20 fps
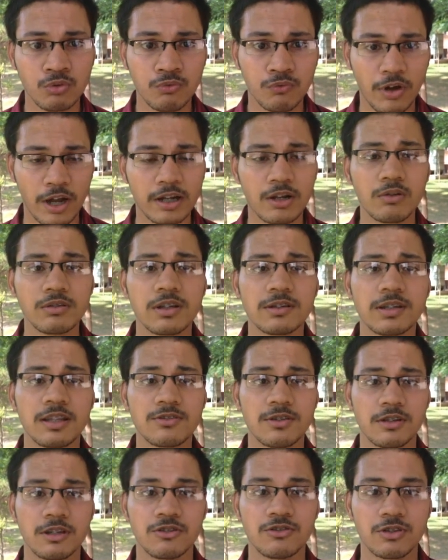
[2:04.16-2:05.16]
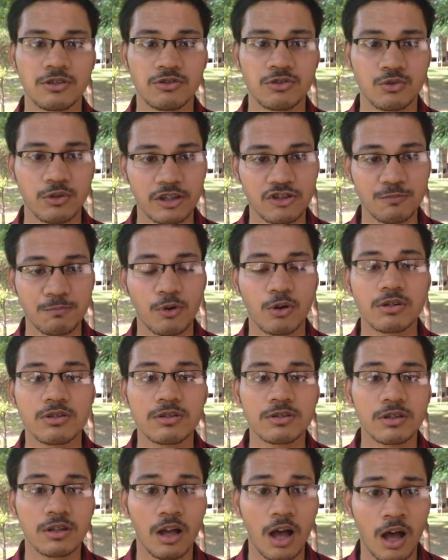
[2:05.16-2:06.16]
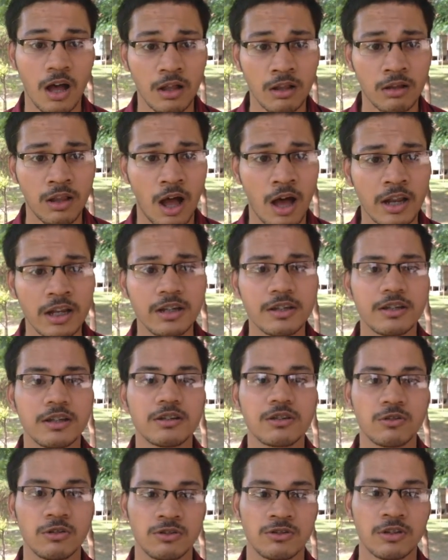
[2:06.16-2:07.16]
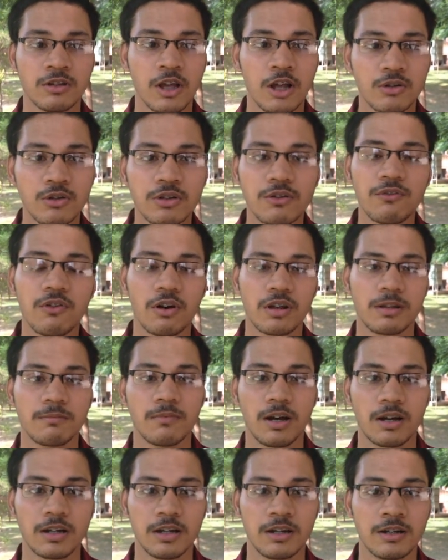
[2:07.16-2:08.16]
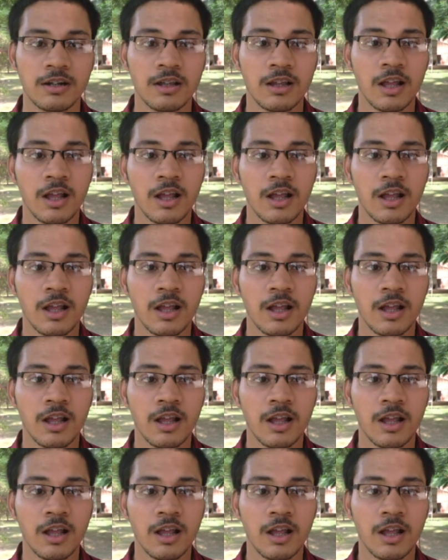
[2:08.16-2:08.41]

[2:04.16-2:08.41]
find out the destinations to export our Indian goods to the foreign market.